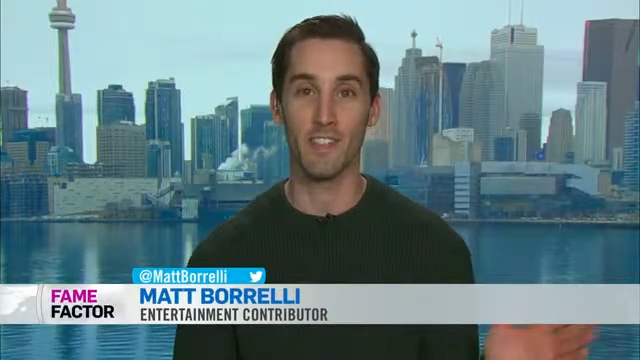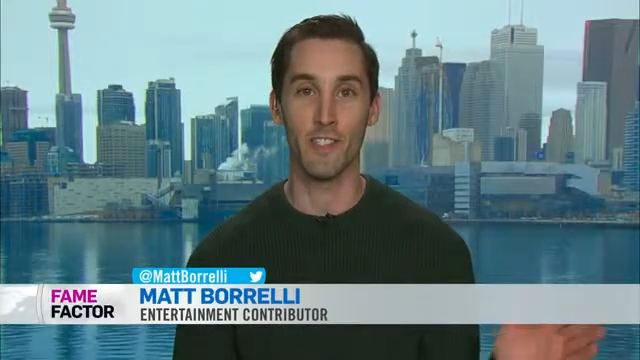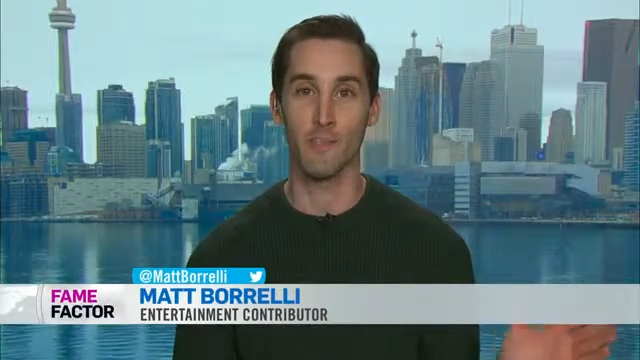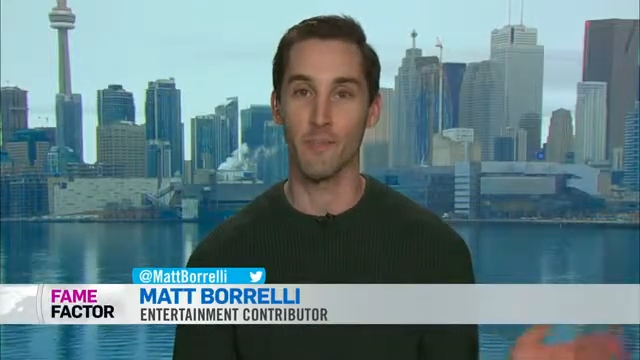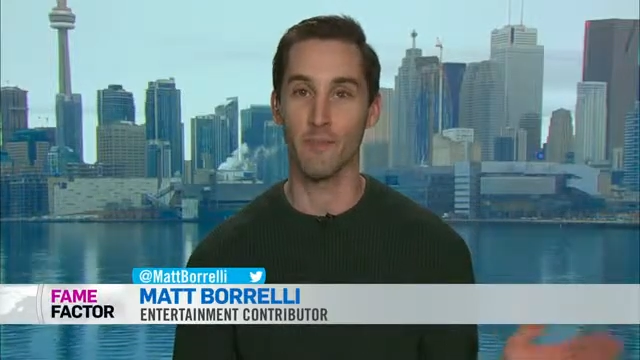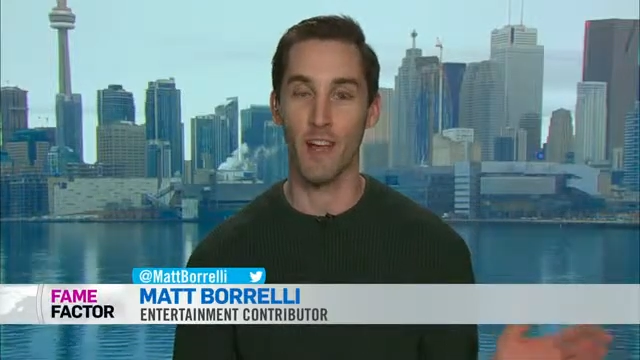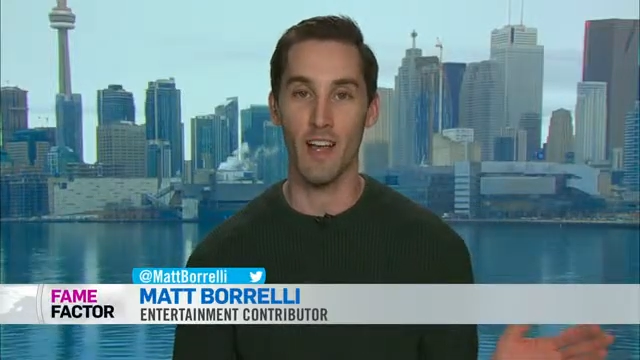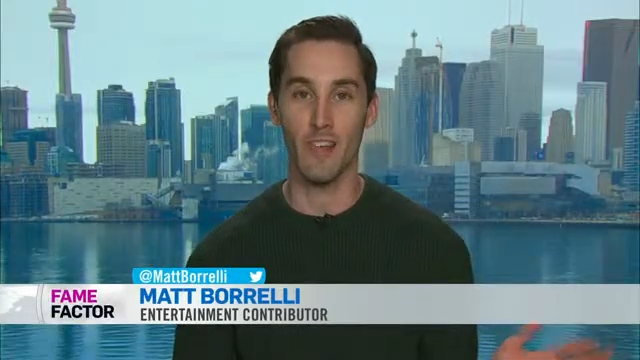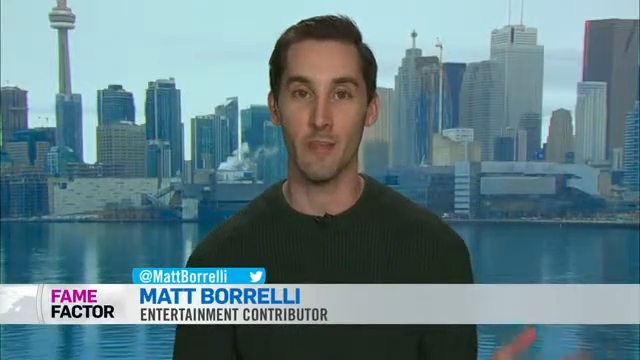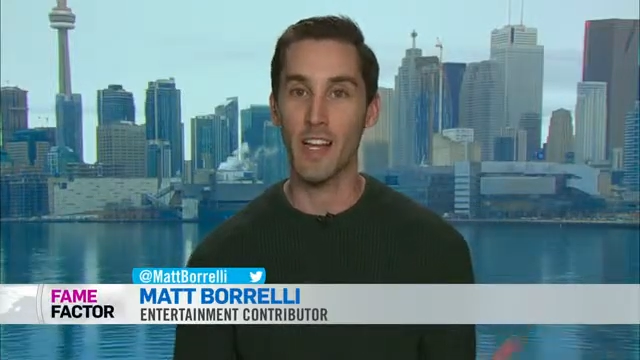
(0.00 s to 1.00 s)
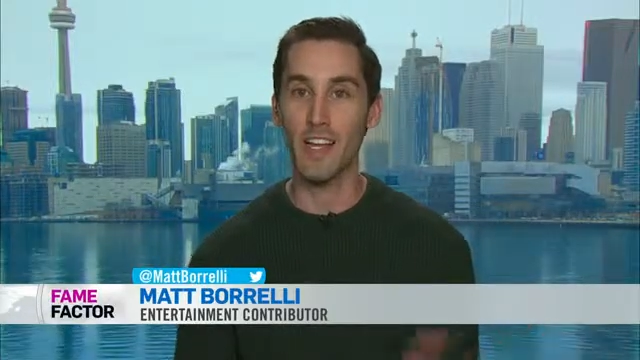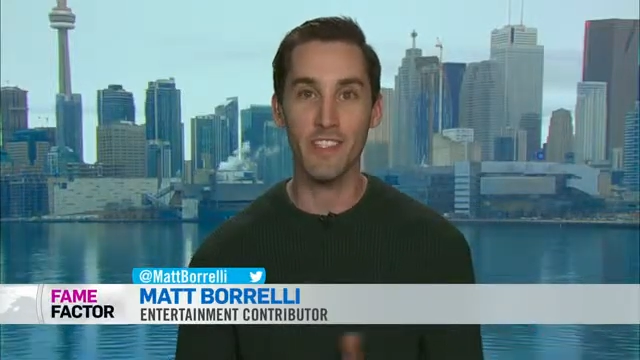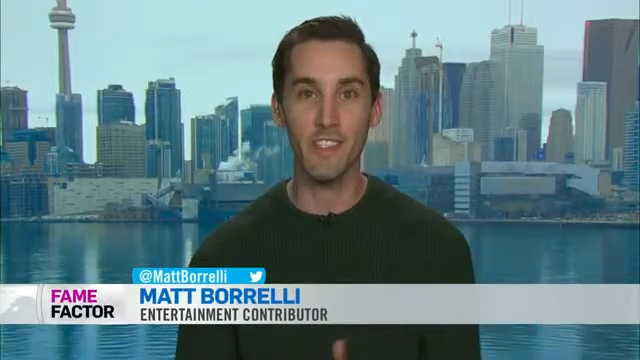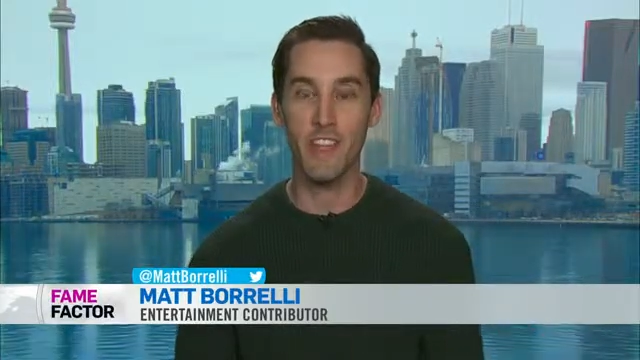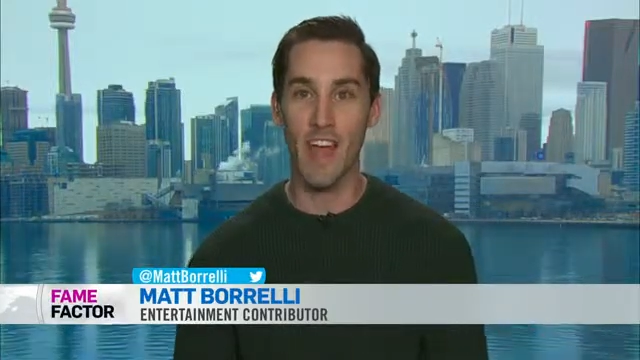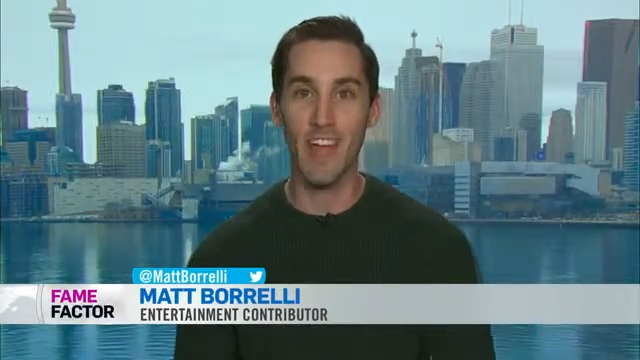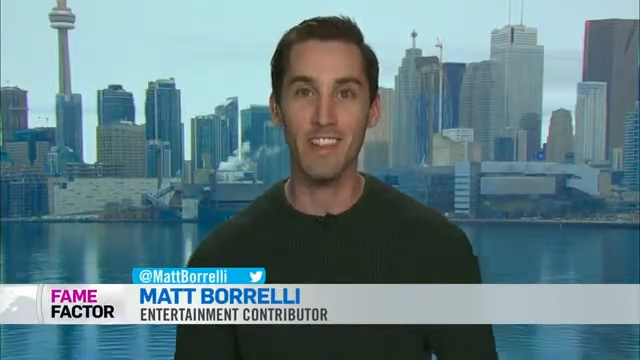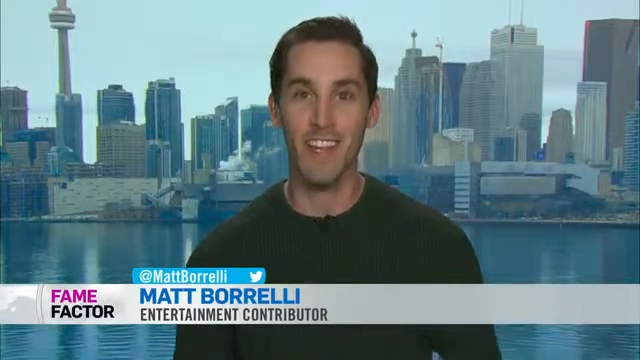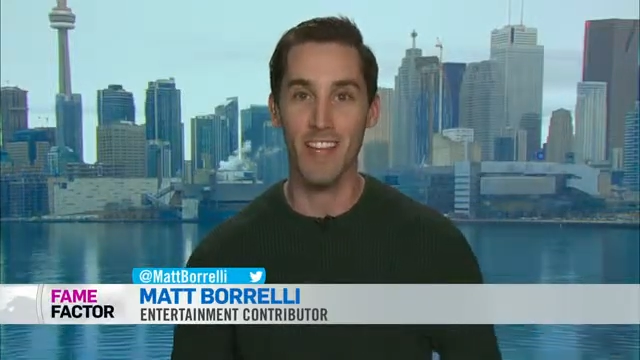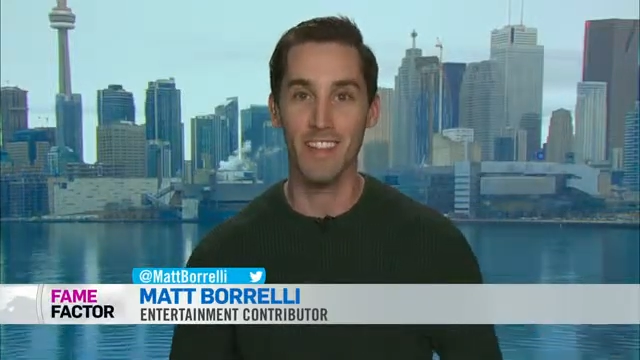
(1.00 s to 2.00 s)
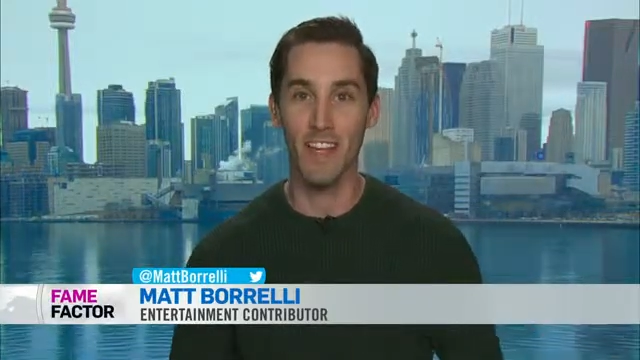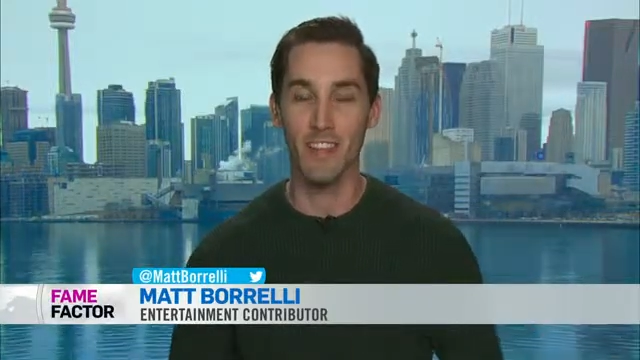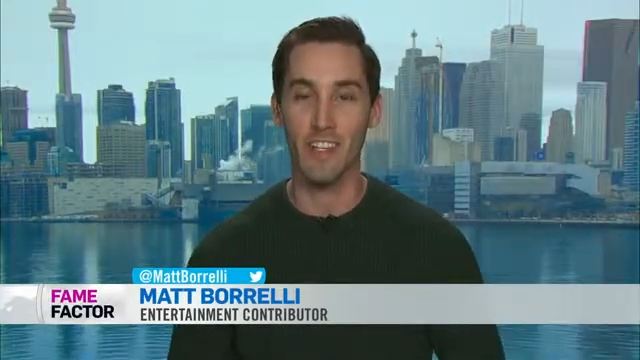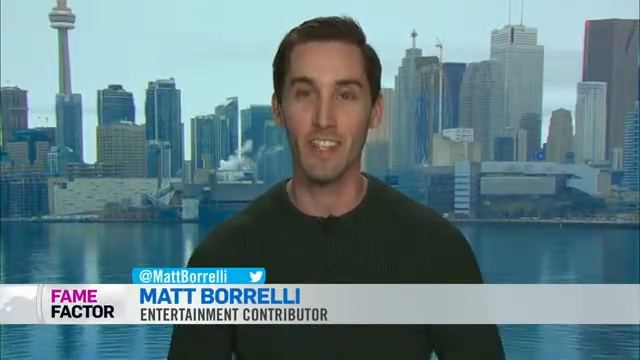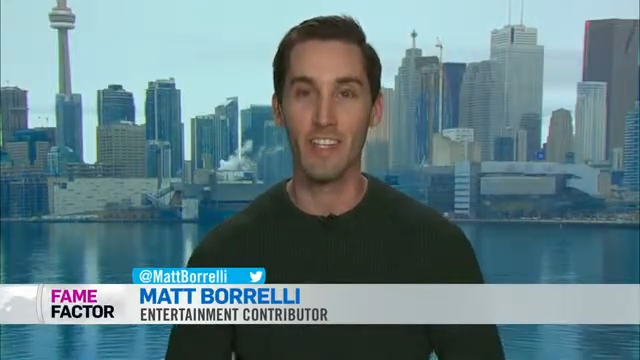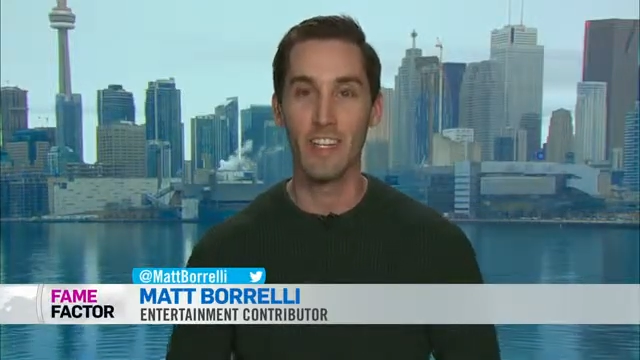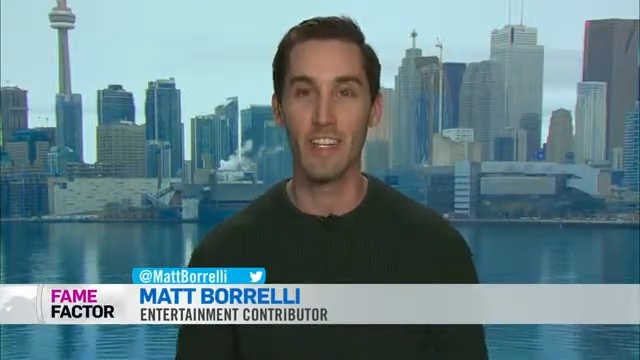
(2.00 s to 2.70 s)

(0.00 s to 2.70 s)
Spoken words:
to from the beginning to the end and love it.